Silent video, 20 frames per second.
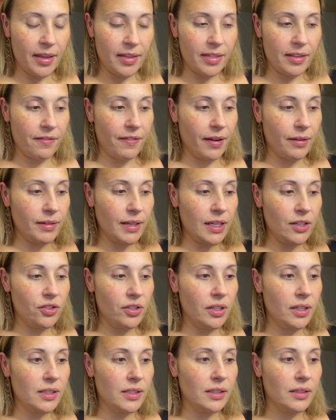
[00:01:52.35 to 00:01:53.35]
The
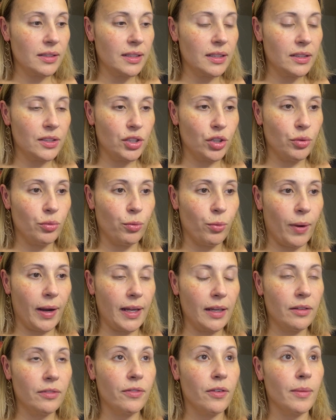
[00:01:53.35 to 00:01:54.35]
foundation is a little too
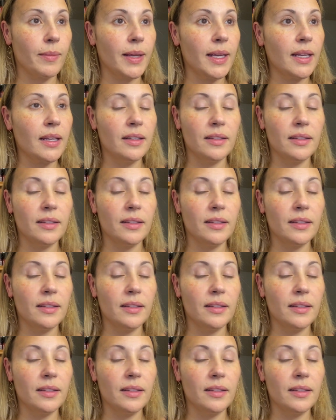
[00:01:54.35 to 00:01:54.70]
white for me,